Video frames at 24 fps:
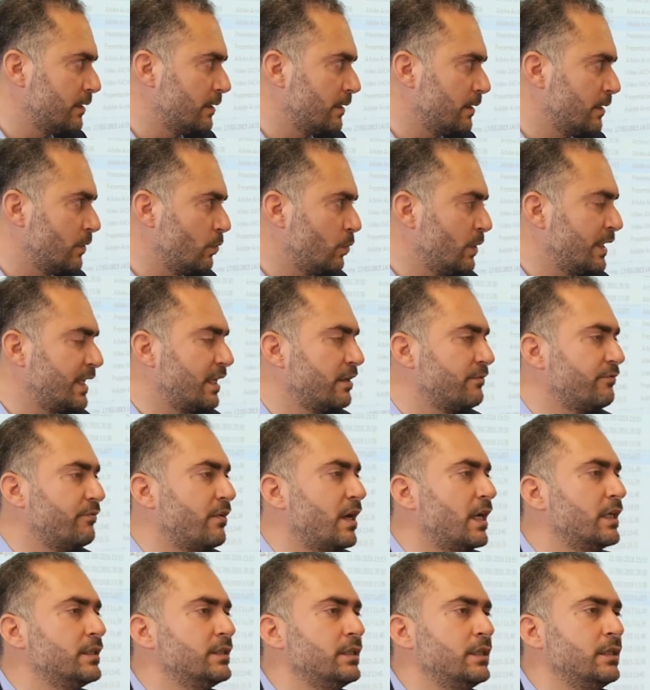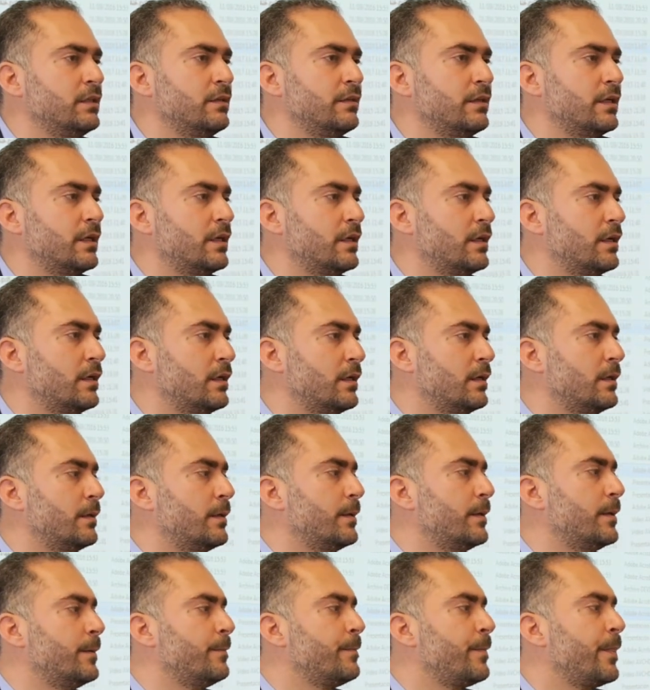we can find in
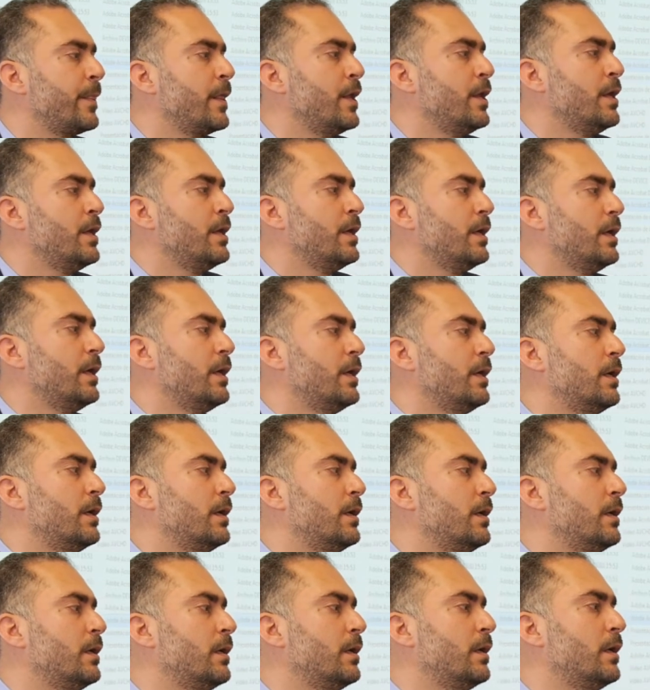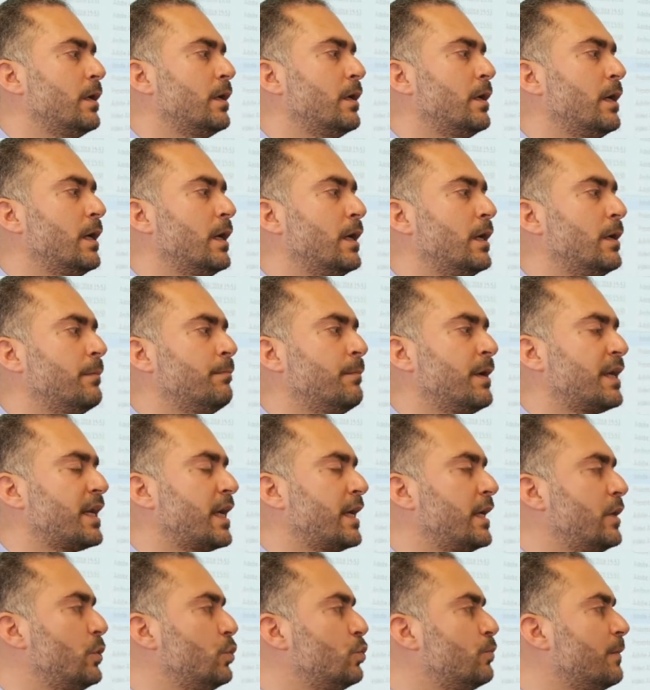the
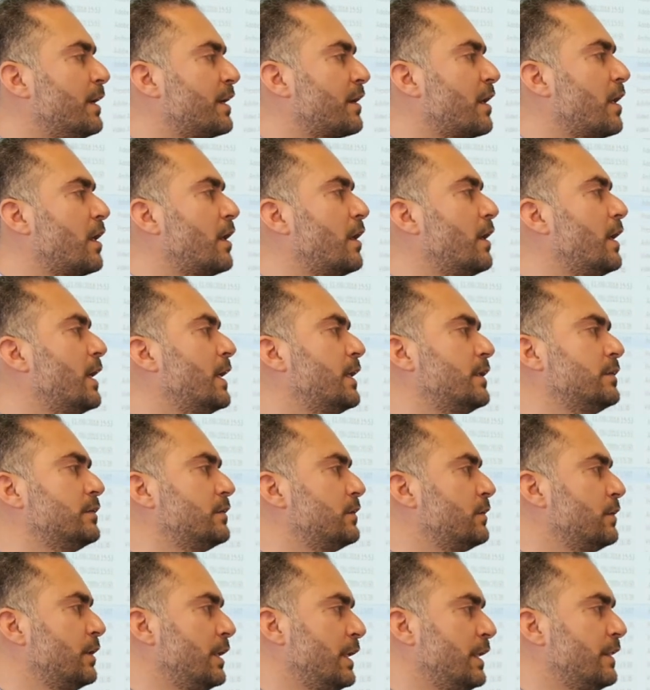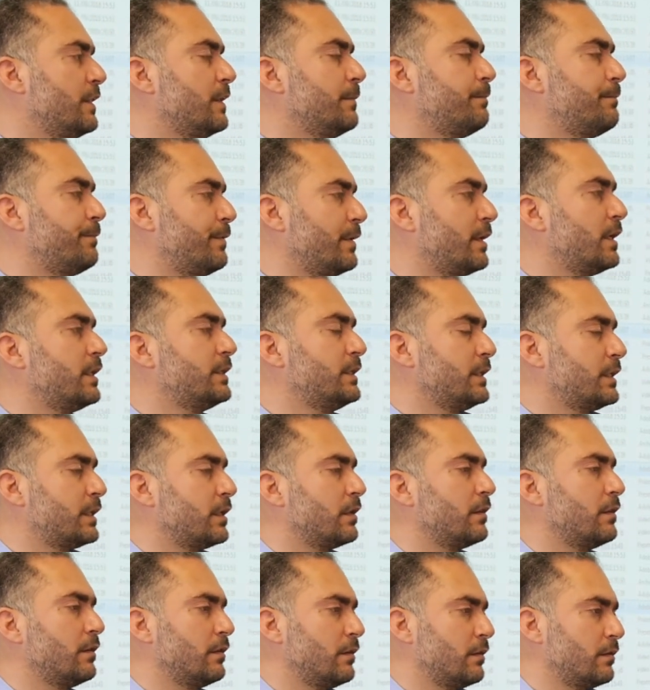Maraya al-Umara and in the
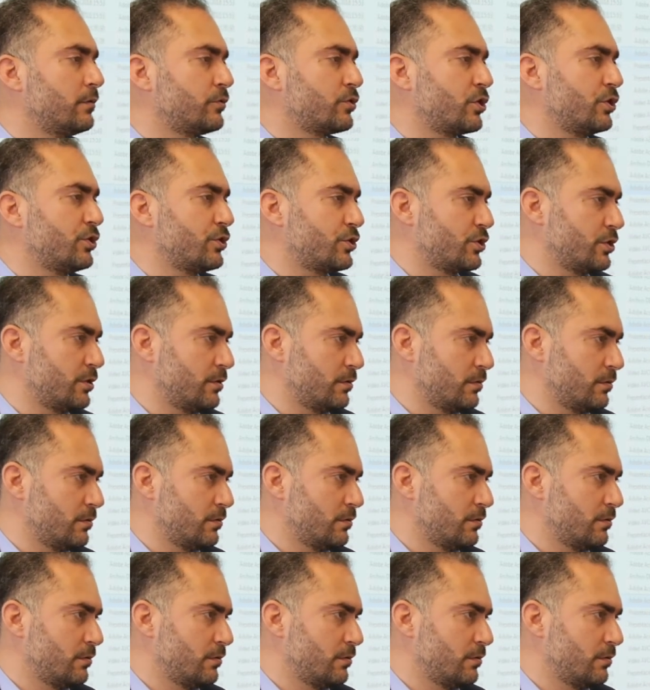political traditions.